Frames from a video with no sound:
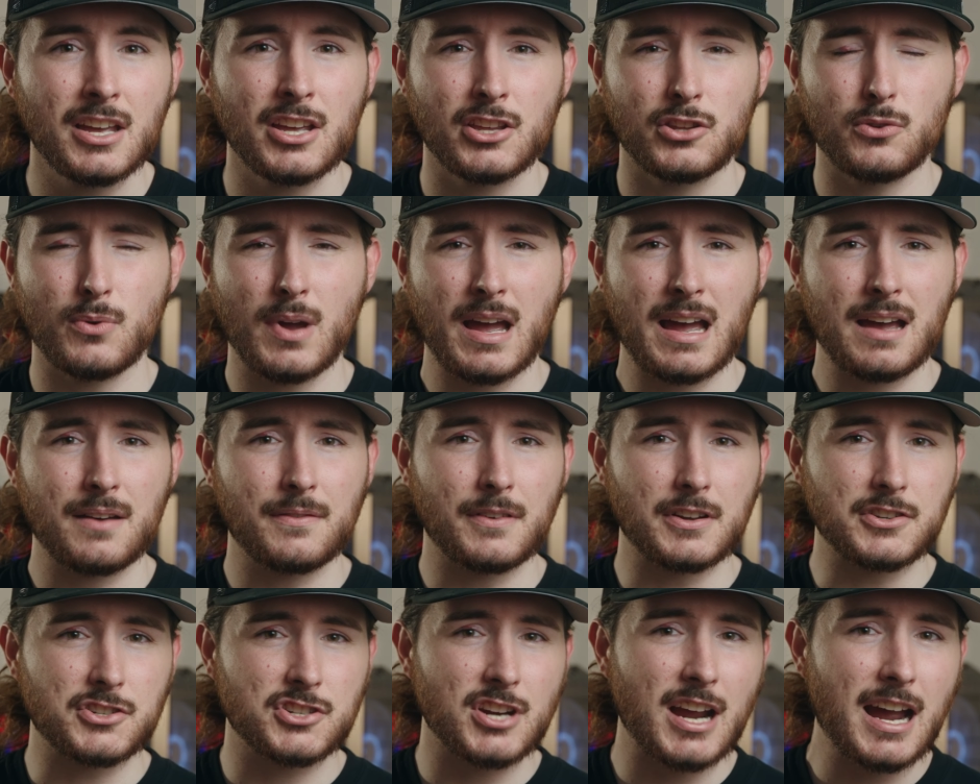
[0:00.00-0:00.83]
You have
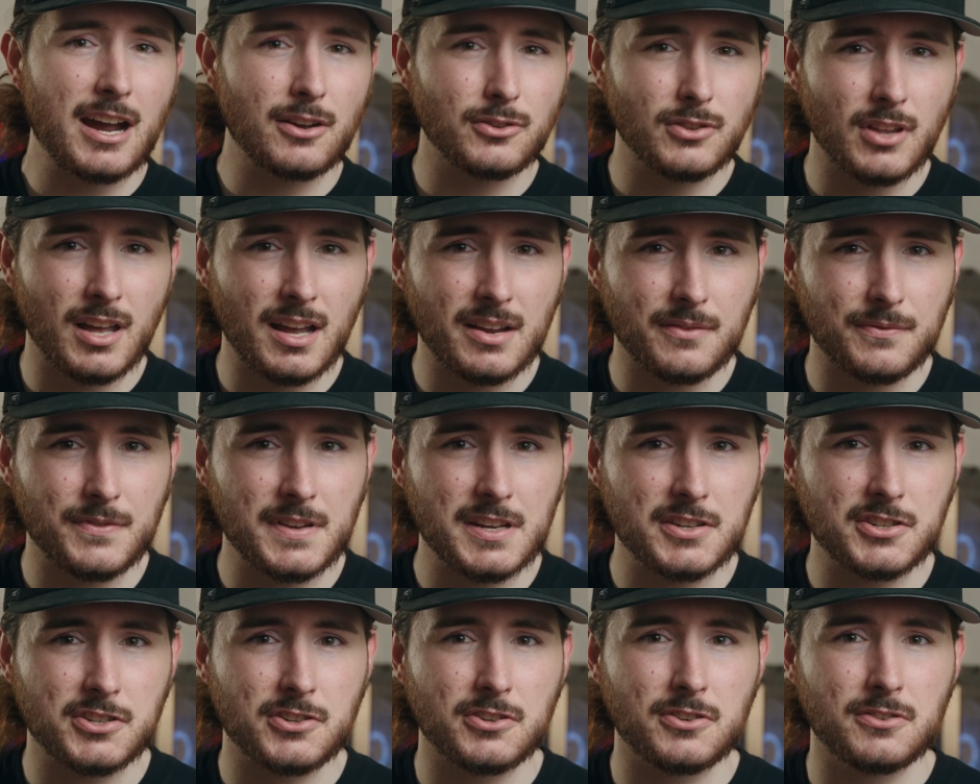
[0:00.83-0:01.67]
a child lock
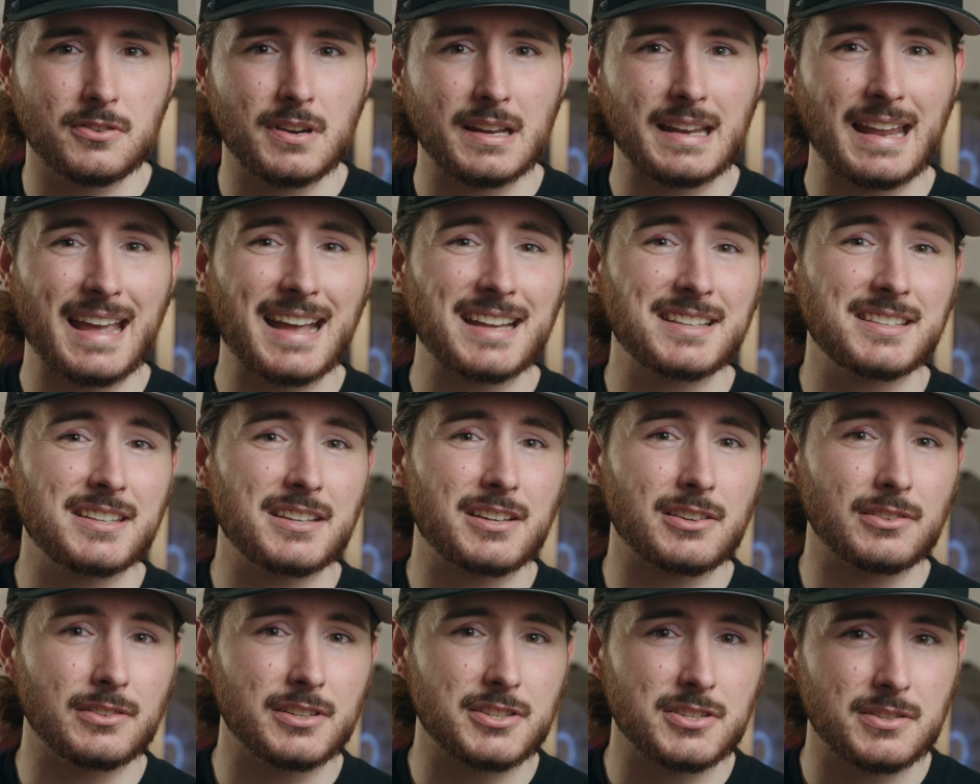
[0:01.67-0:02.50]
feature, an
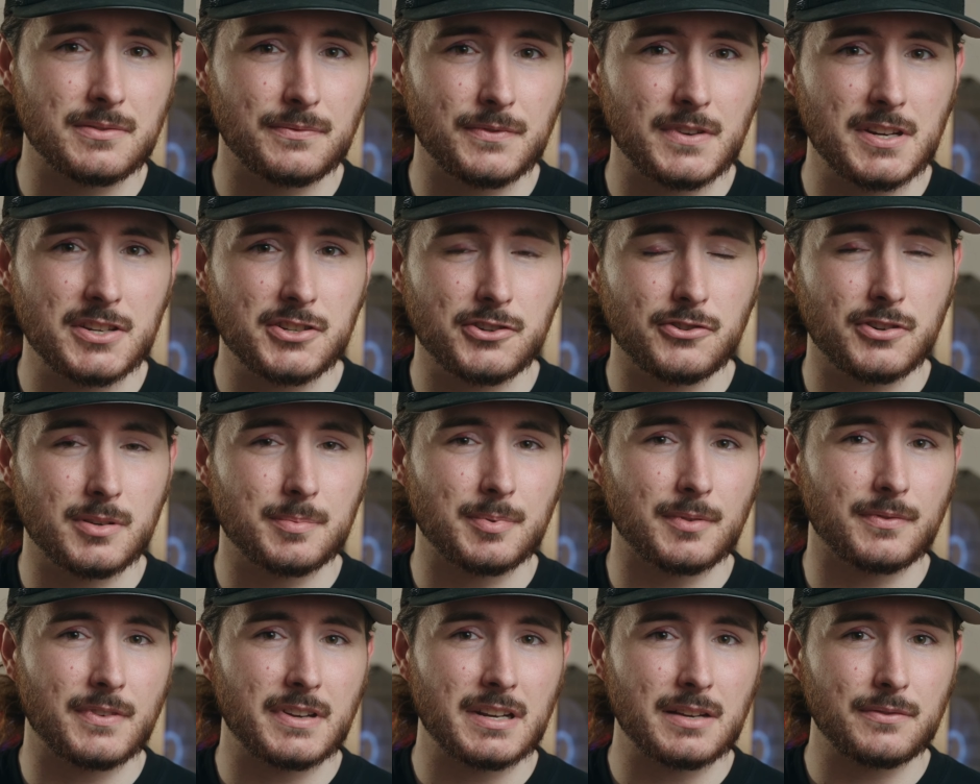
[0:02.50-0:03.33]
anti-collision feature to
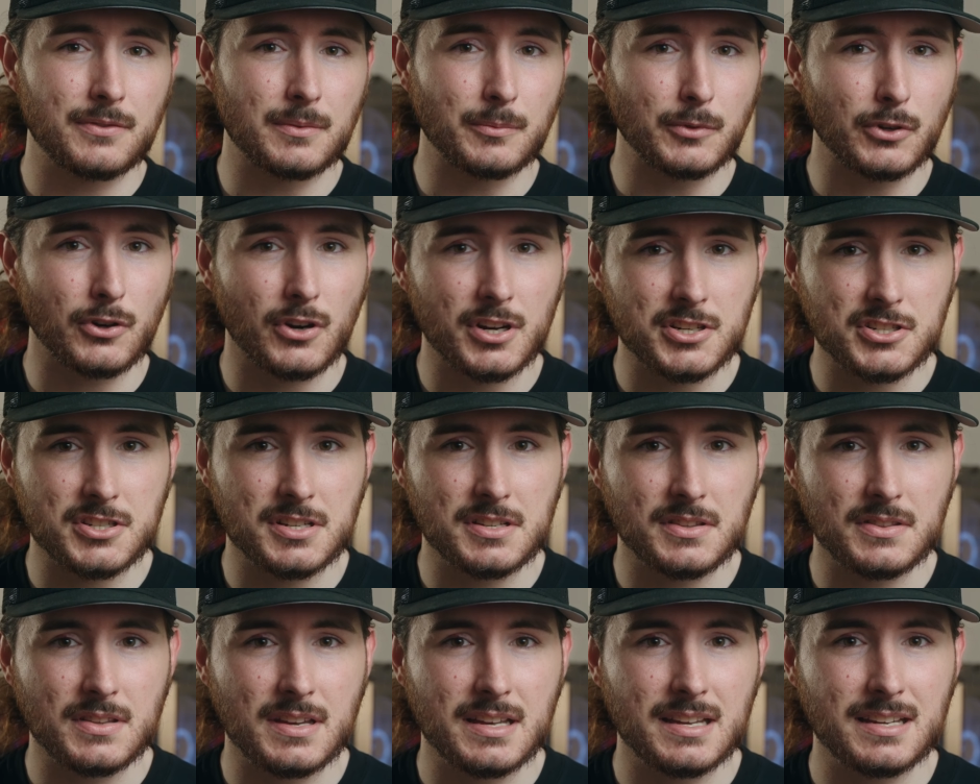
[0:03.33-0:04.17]
prevent it from
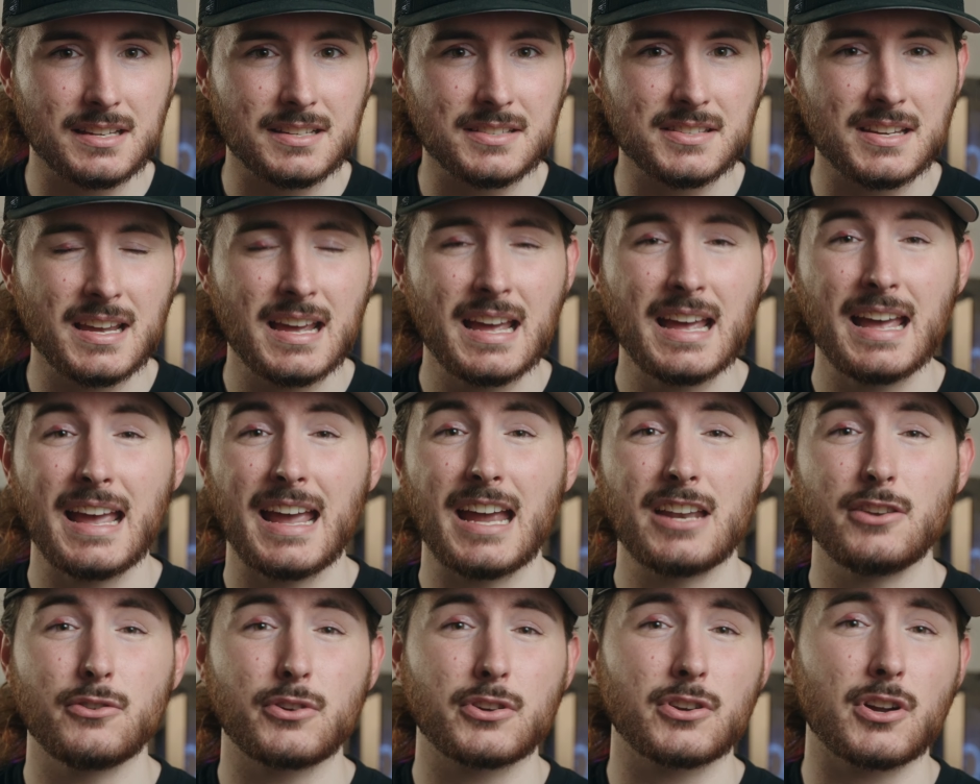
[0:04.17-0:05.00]
crushing things,
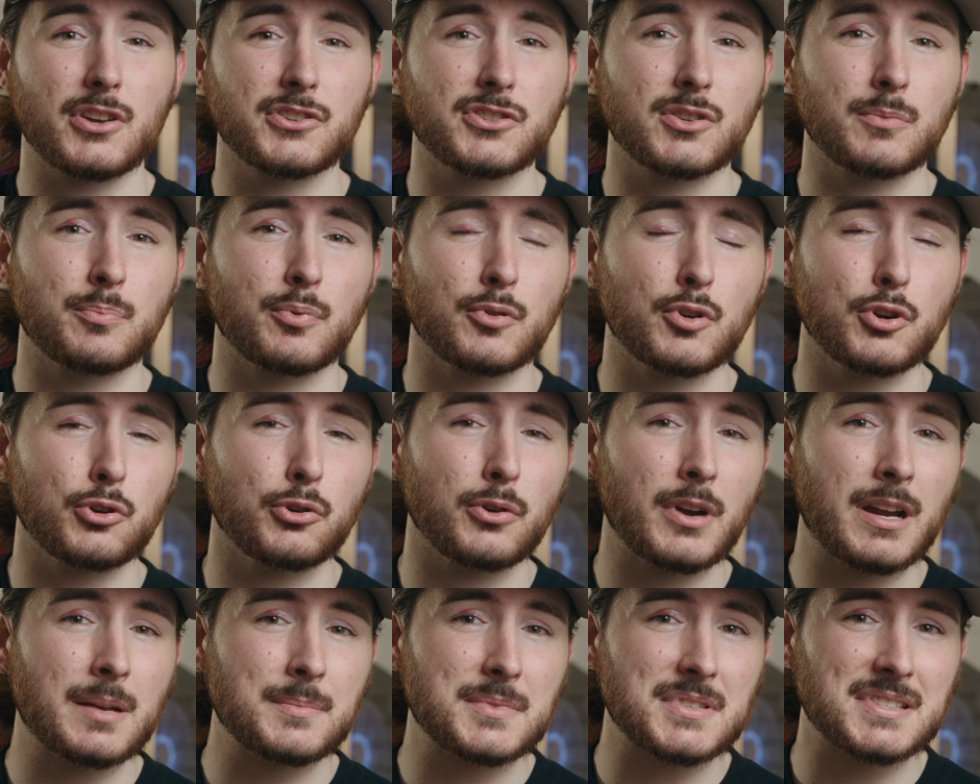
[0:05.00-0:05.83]
and you can also
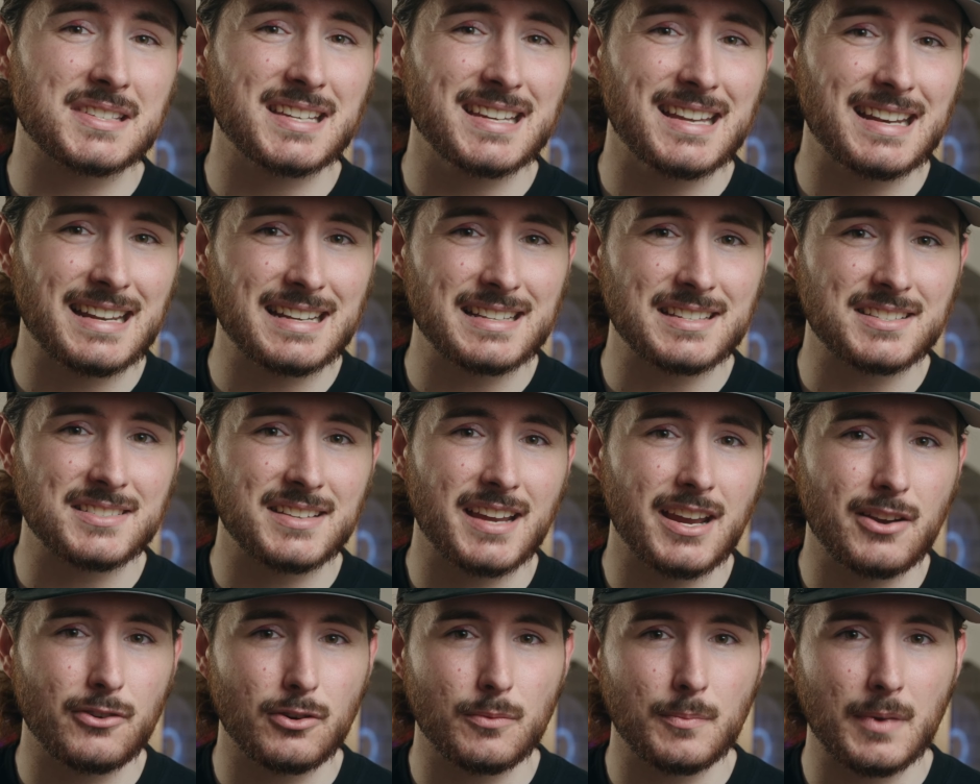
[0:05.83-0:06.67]
program sit and
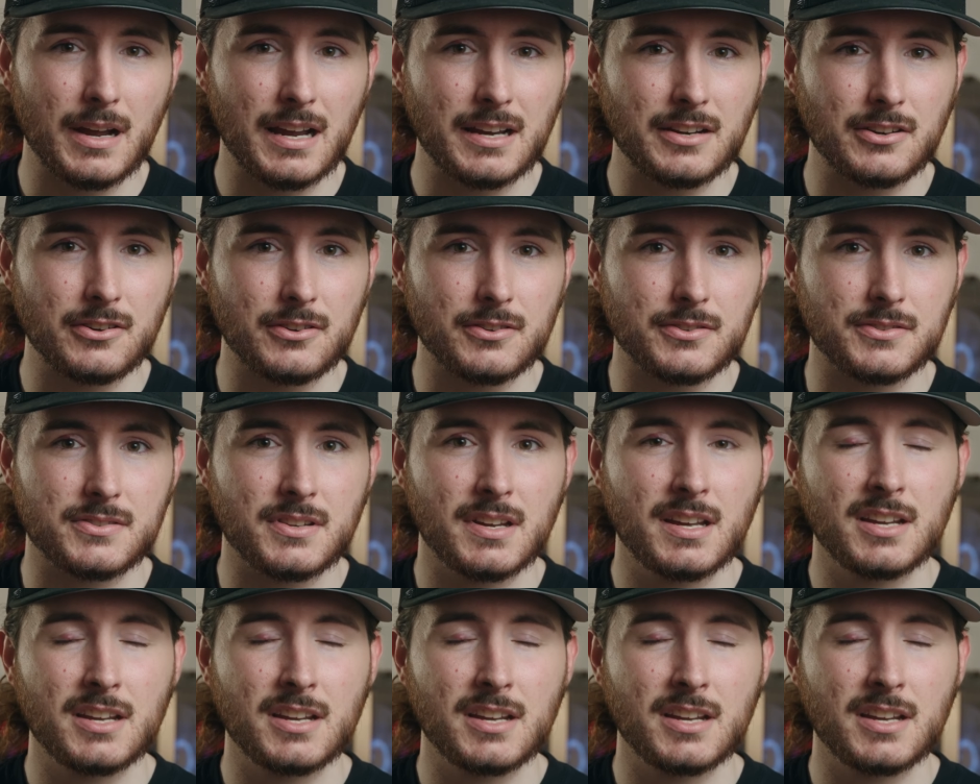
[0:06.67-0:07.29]
stand reminders